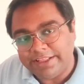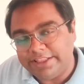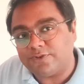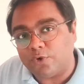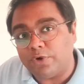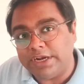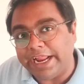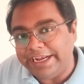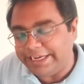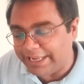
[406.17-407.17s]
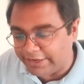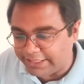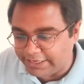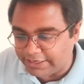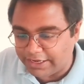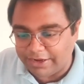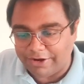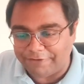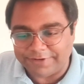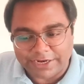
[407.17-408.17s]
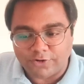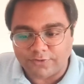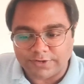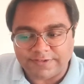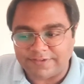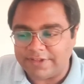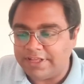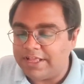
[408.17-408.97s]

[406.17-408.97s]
They scored 90, I think, of 10 overs.